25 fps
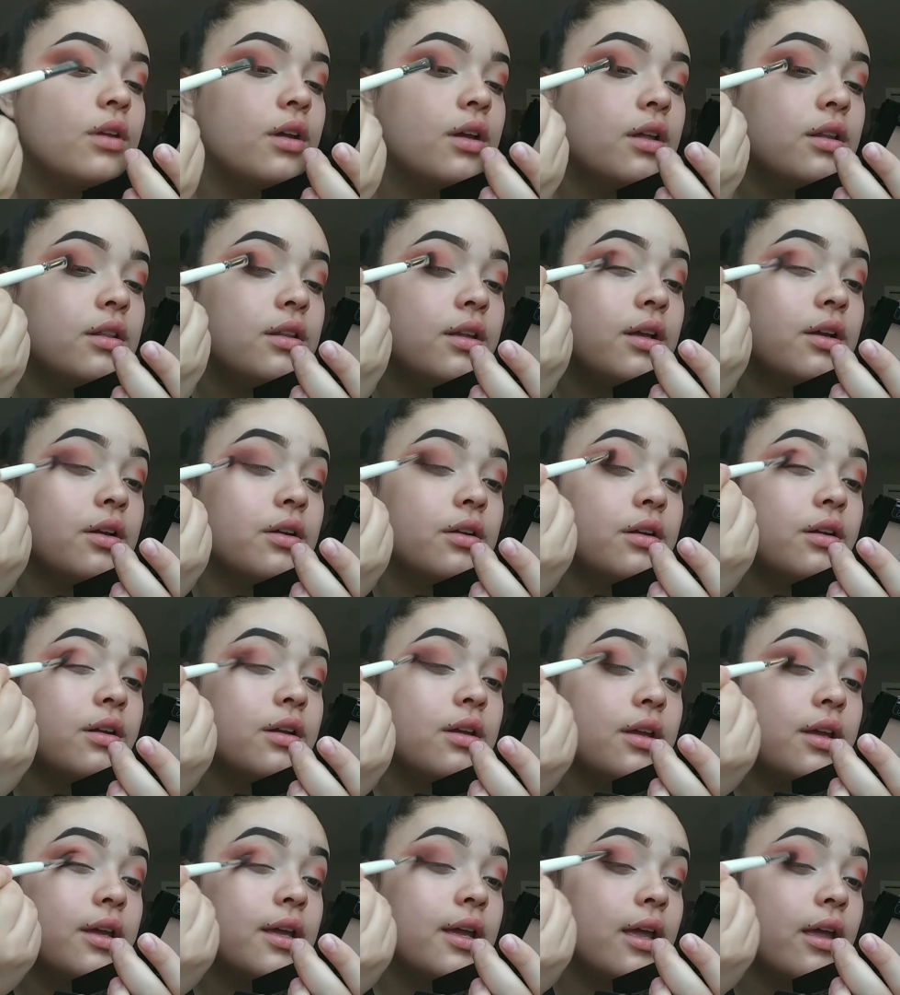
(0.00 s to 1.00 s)
And then
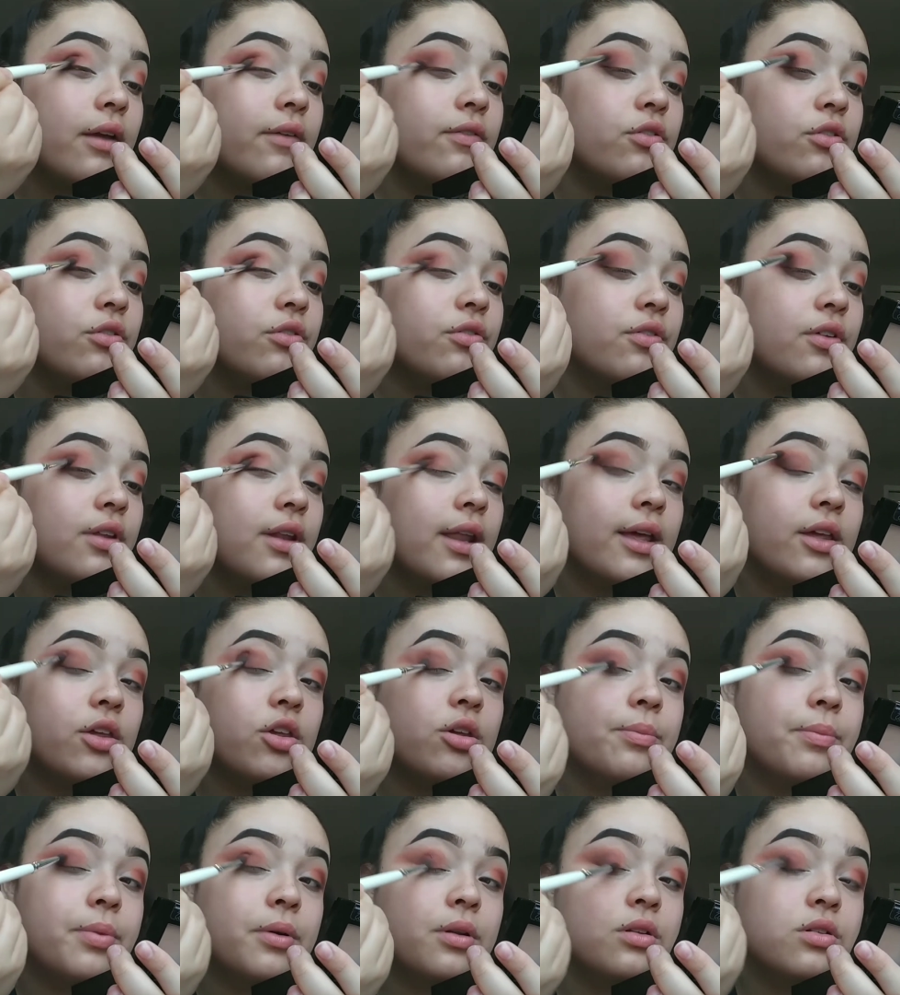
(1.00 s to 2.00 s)
if you feel like
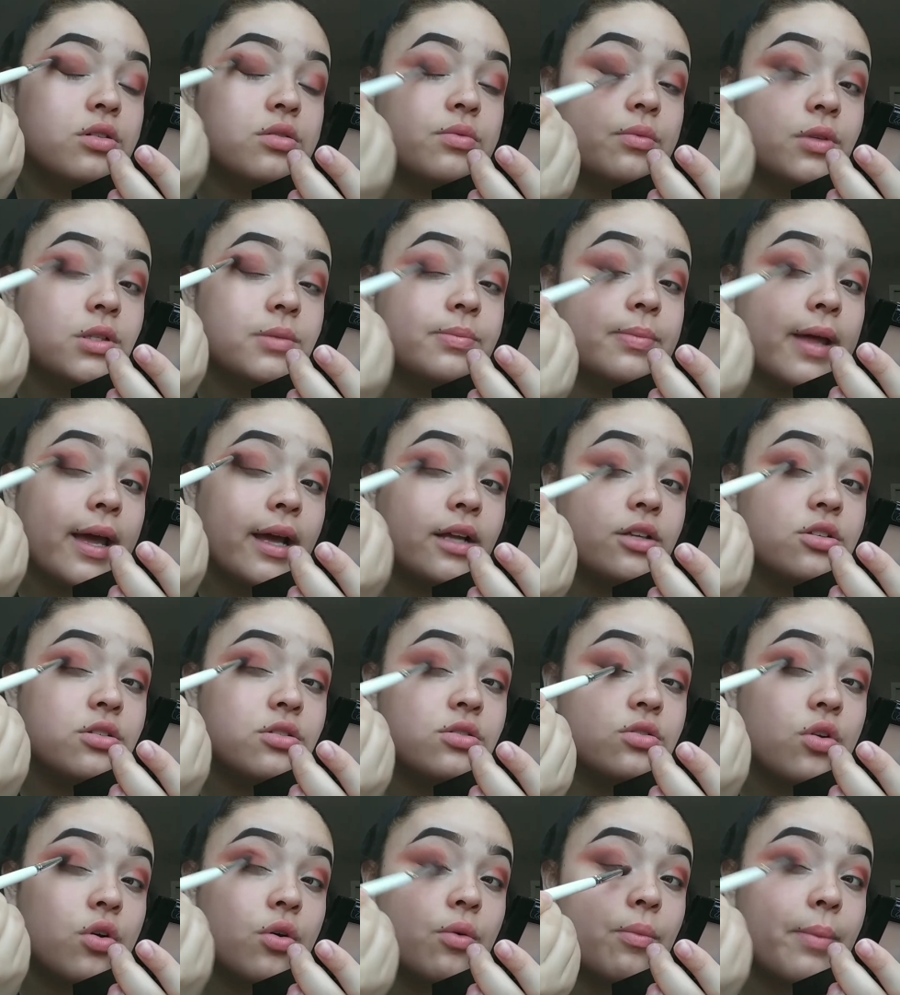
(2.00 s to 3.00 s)
you put too much black,
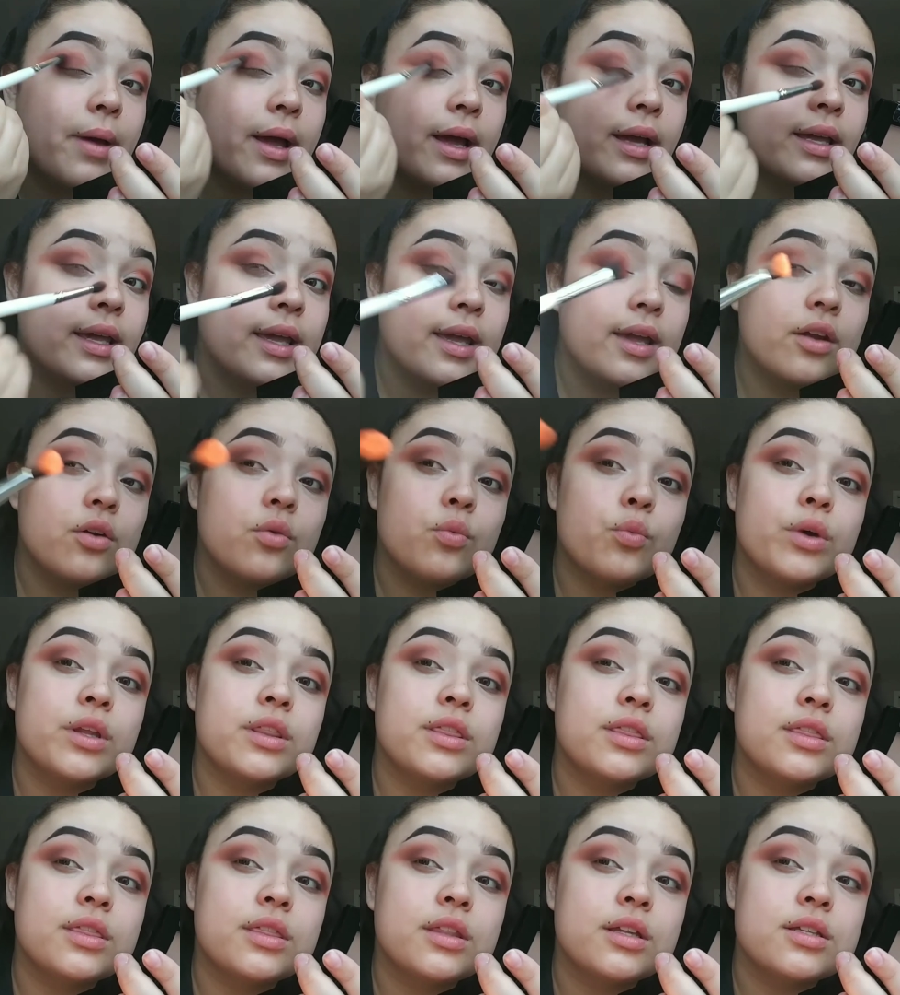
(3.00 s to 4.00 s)
just go back in with
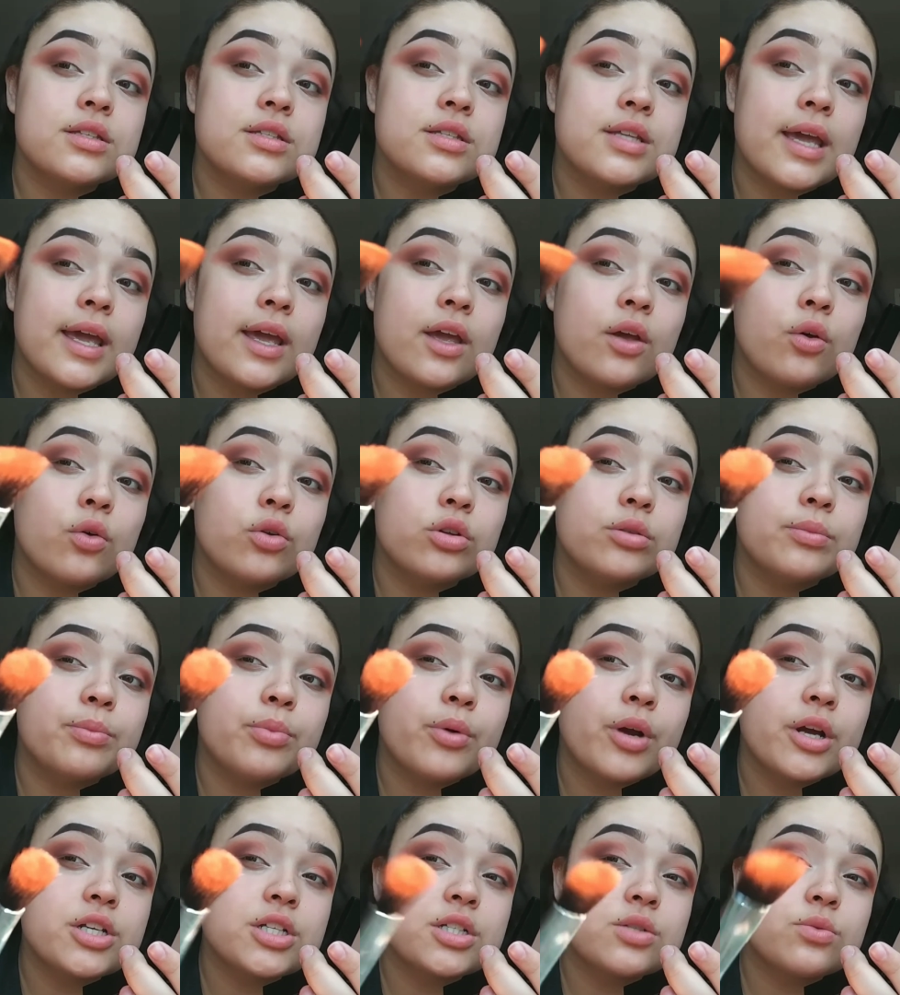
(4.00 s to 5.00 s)
this angled
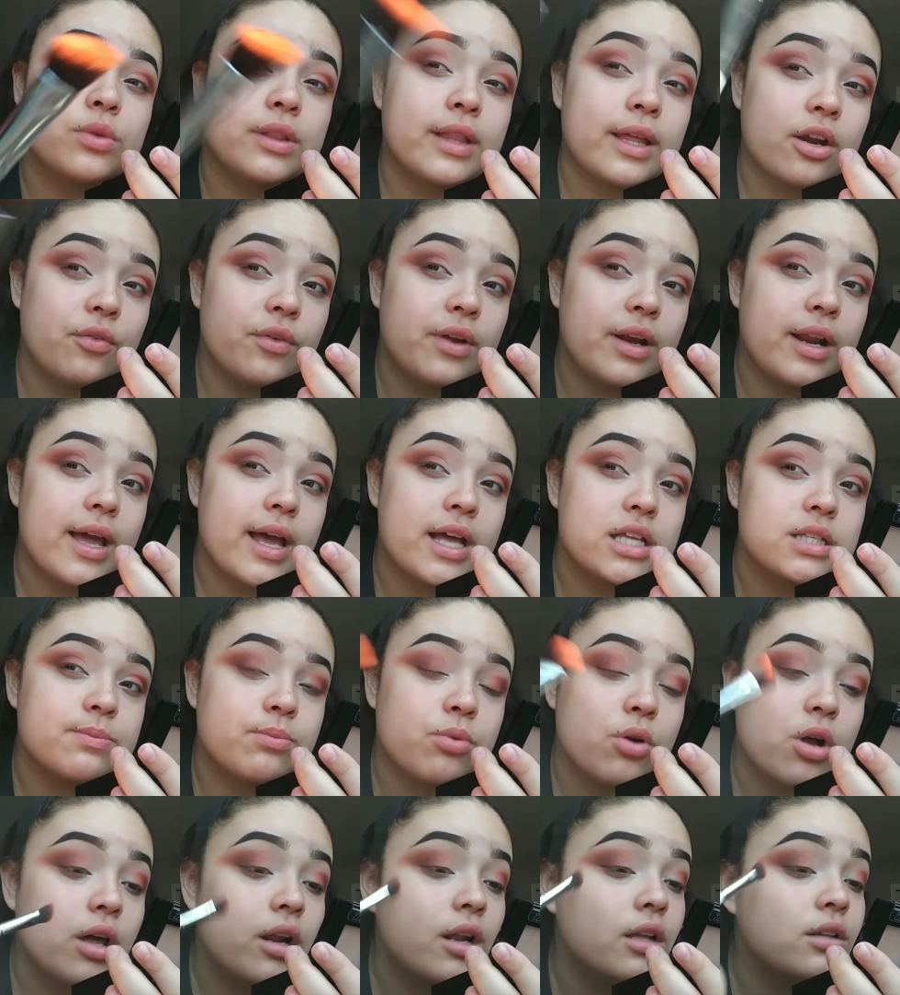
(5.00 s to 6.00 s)
brush that already has
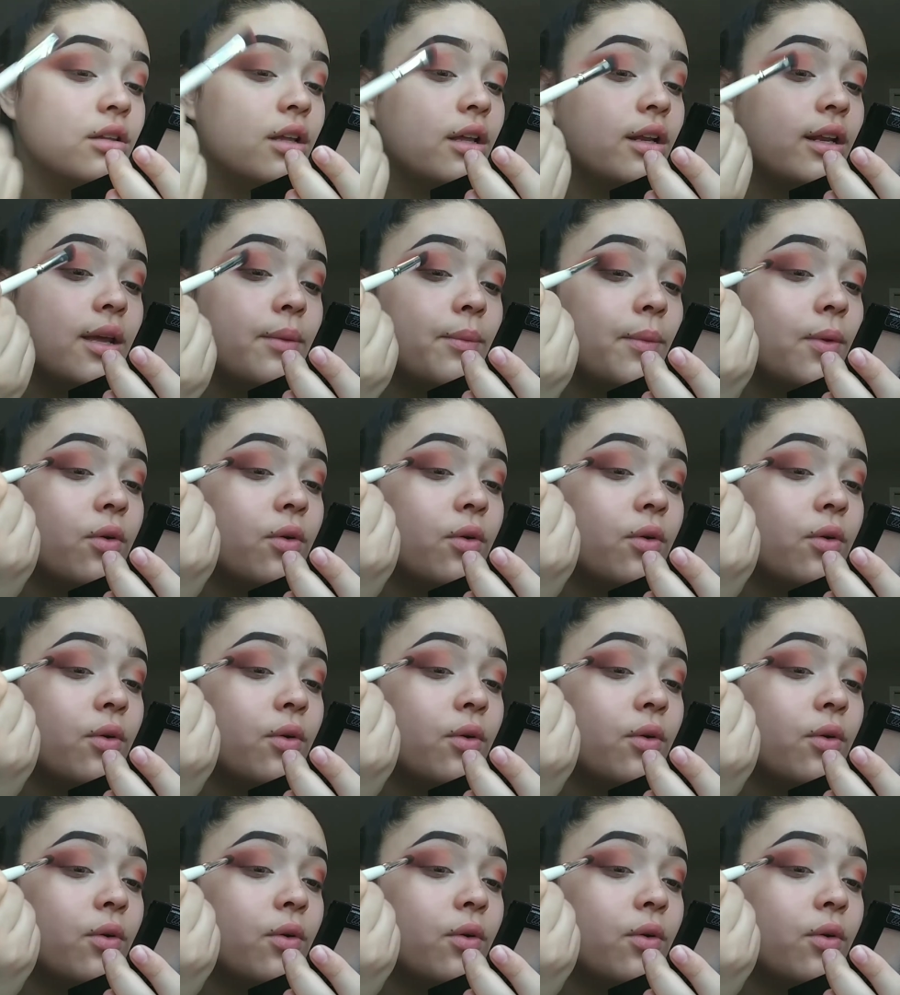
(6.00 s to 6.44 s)
product on it.